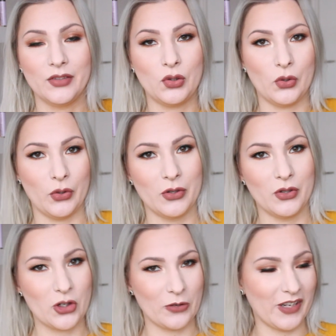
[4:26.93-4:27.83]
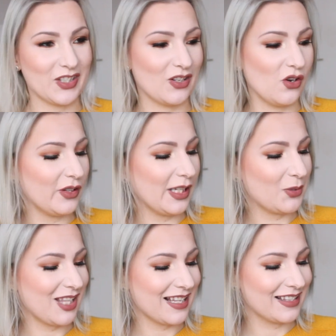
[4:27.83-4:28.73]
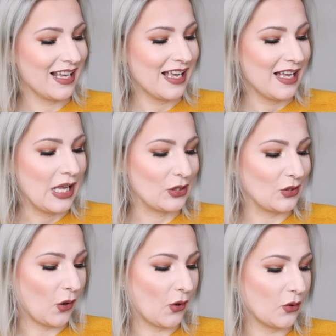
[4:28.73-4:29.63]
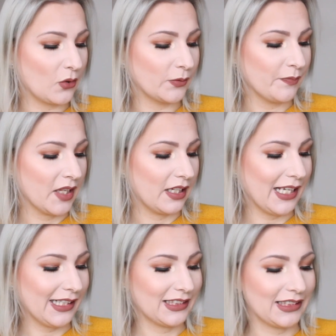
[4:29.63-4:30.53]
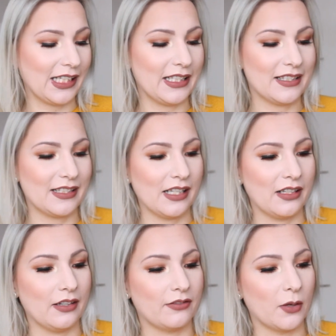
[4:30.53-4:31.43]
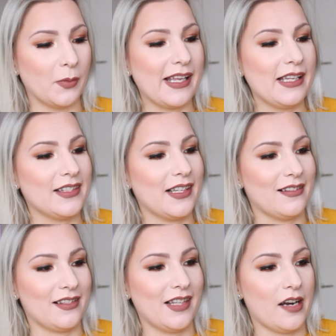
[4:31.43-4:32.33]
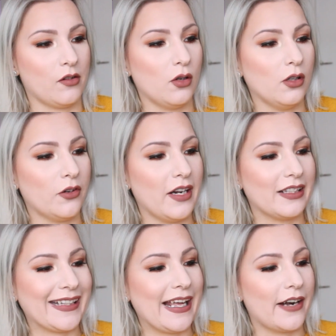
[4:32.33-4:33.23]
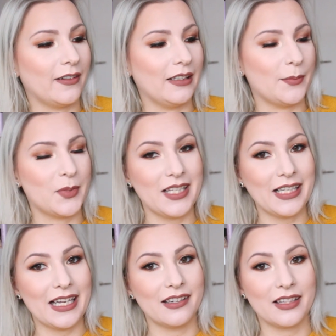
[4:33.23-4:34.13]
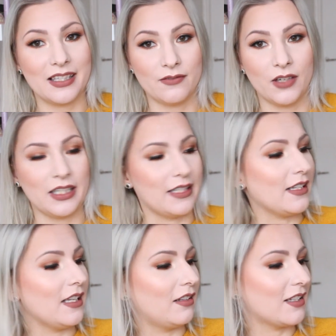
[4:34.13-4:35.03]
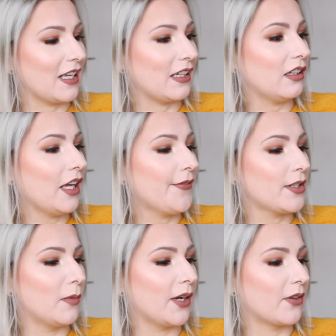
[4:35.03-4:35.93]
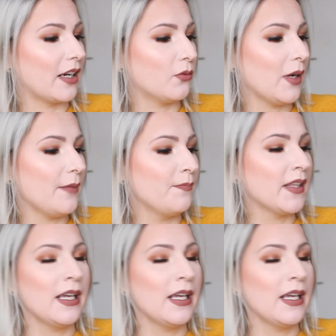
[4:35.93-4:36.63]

to swatch new lipsticks. So next is from Essence their Color and Care lipstick, and this one is in the set Life's My Runway.